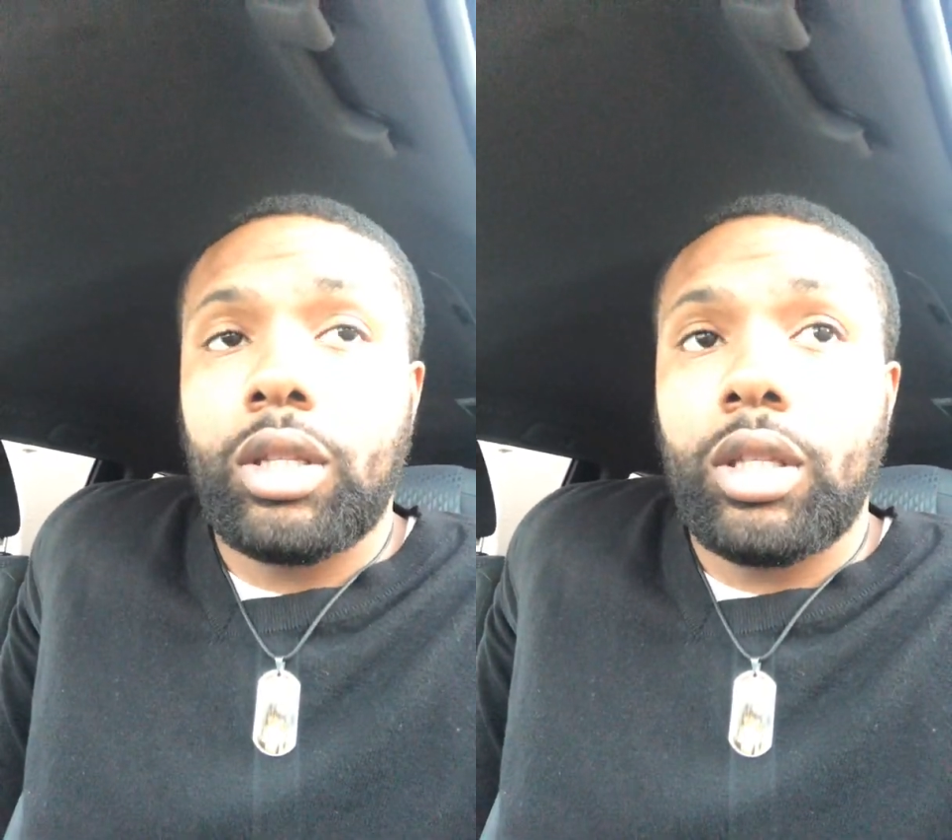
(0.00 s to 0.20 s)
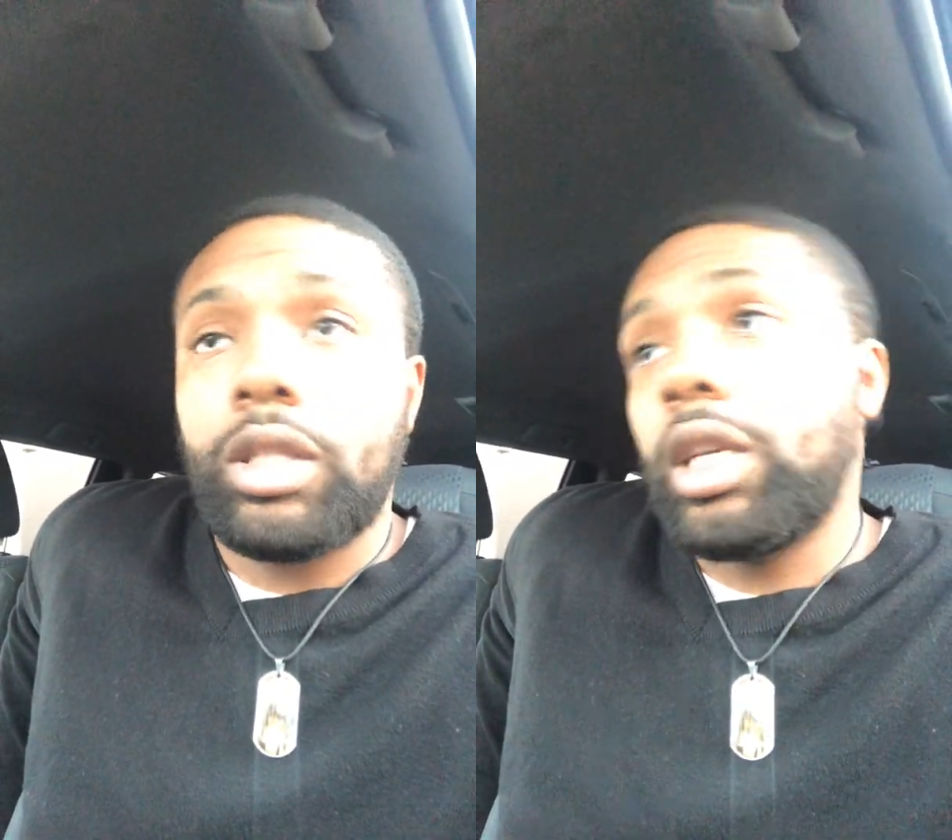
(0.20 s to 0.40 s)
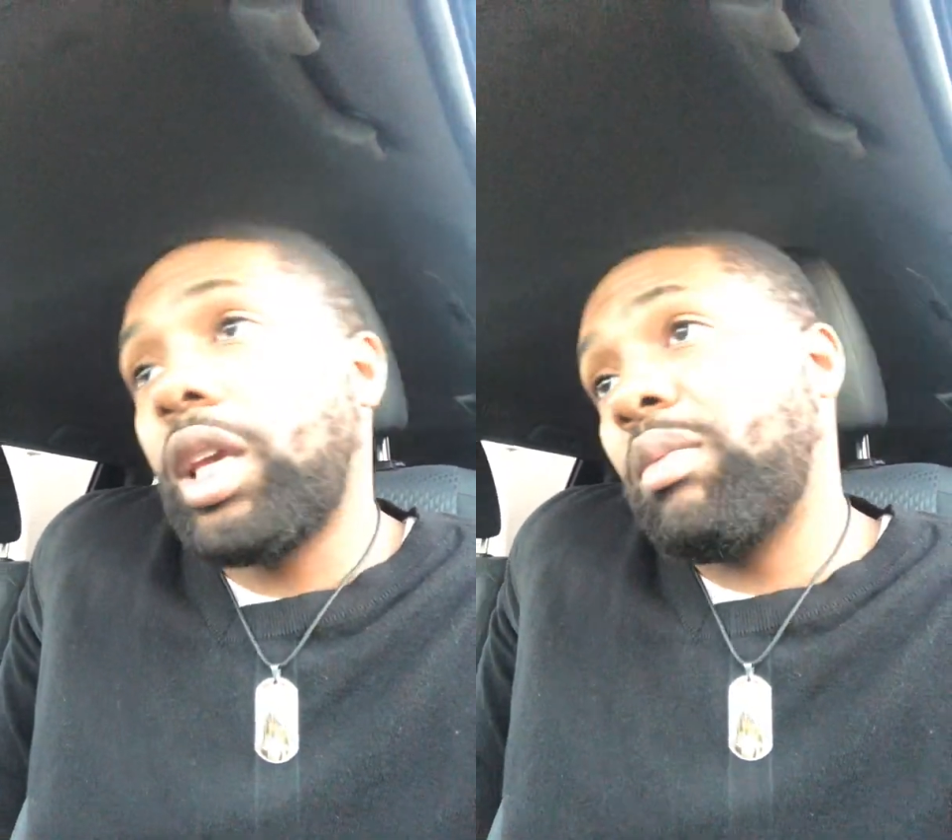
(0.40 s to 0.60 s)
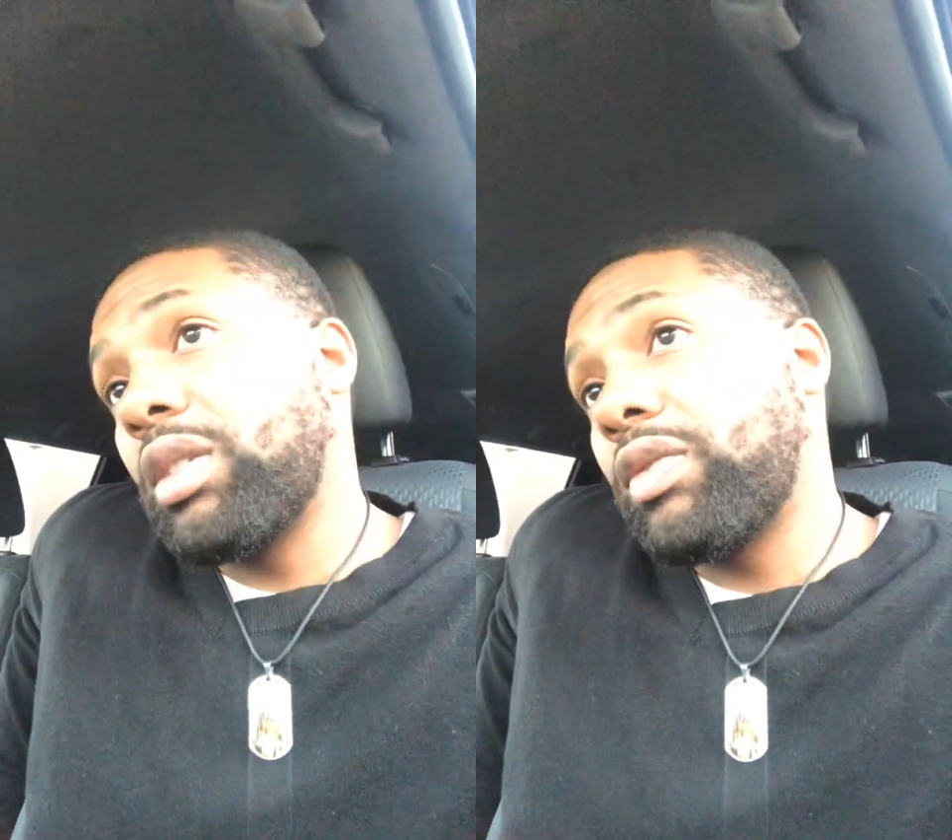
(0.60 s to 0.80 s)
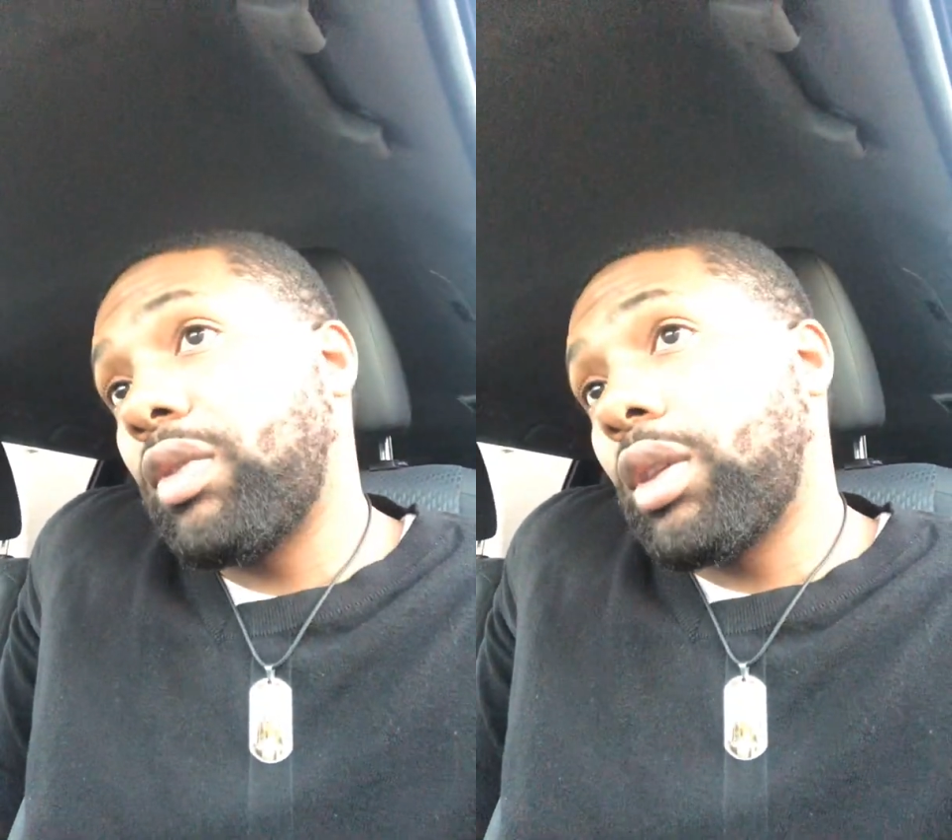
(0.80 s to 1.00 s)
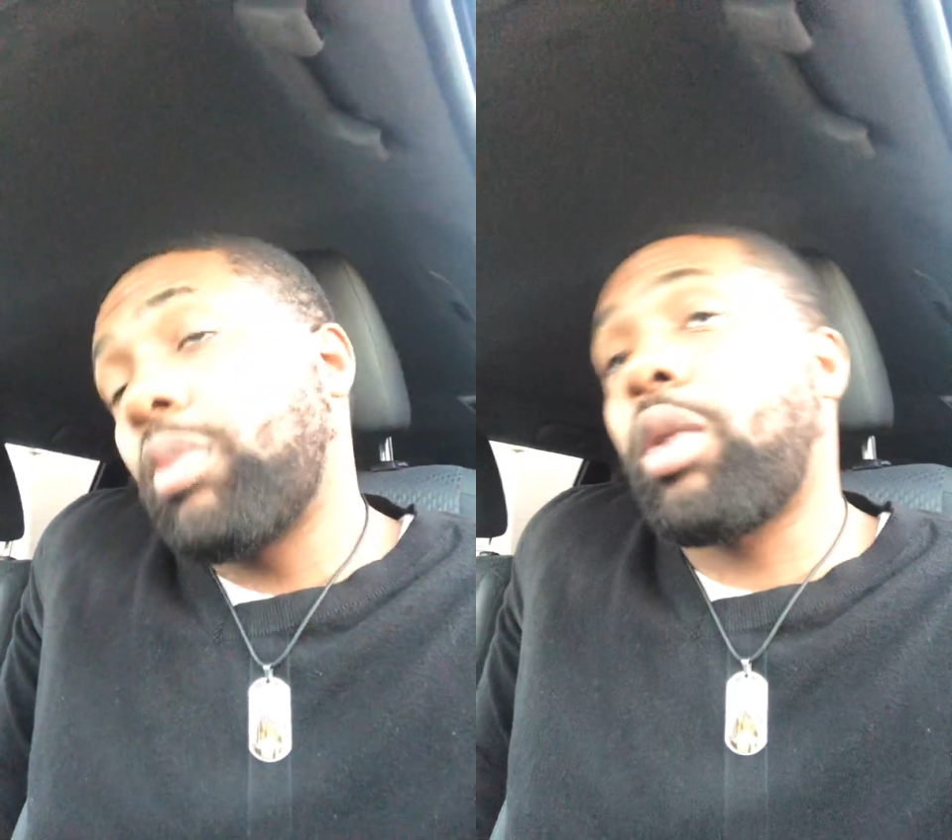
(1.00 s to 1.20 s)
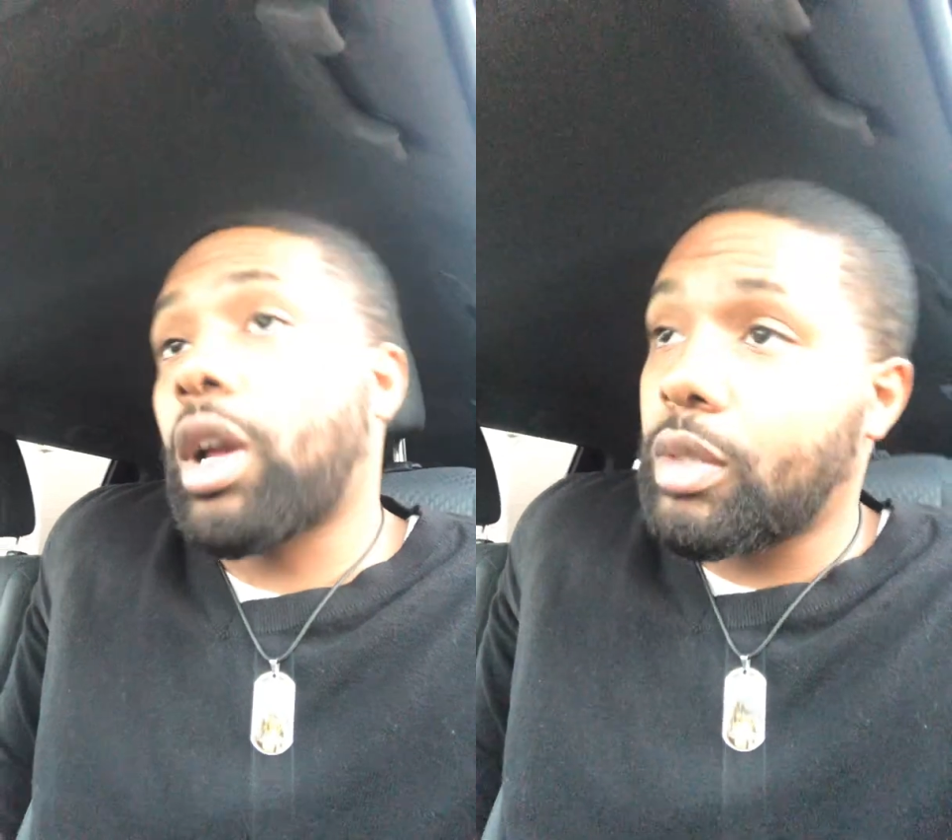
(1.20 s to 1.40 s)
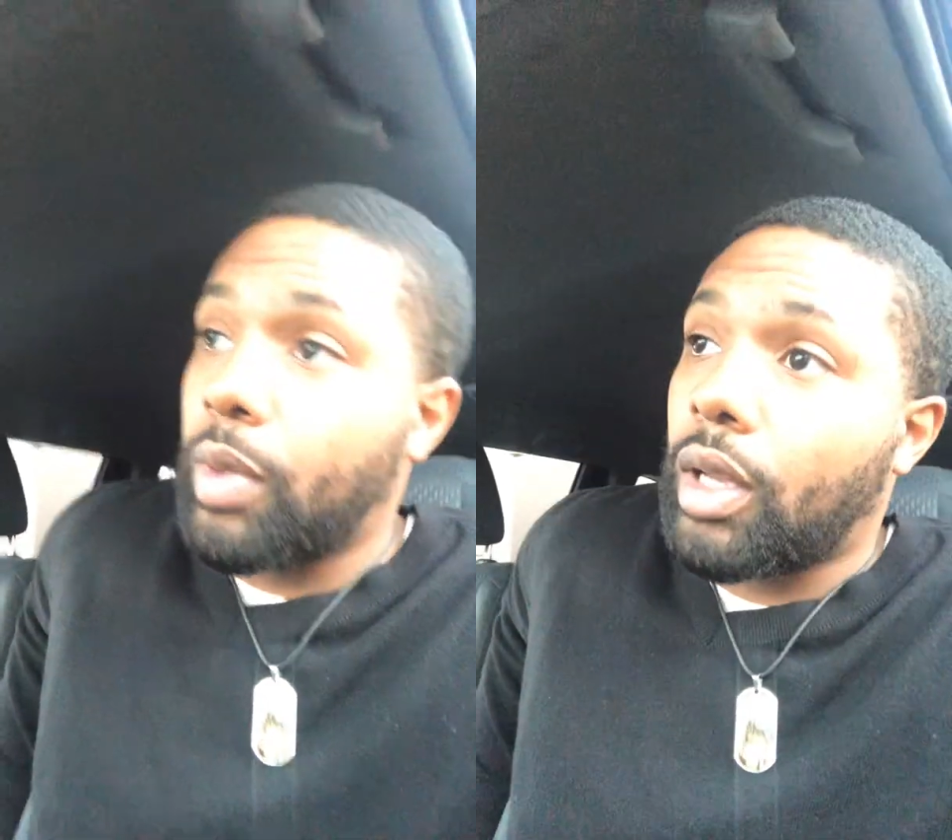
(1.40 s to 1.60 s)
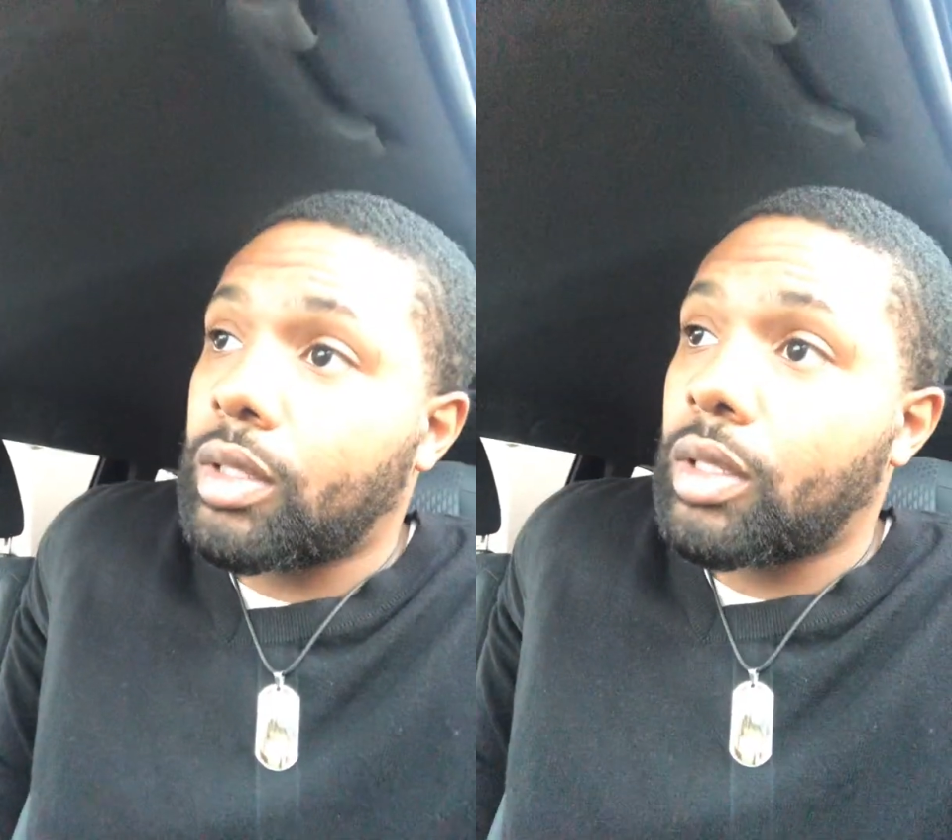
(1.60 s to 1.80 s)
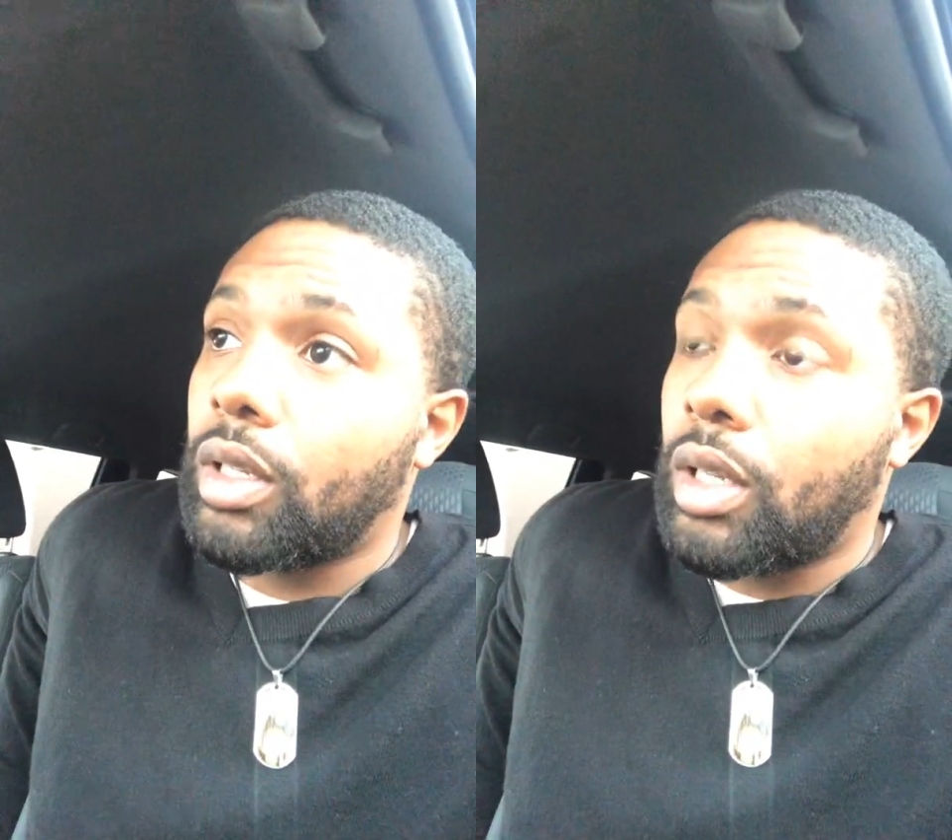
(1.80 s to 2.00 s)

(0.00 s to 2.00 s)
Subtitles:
the team is for the prospect,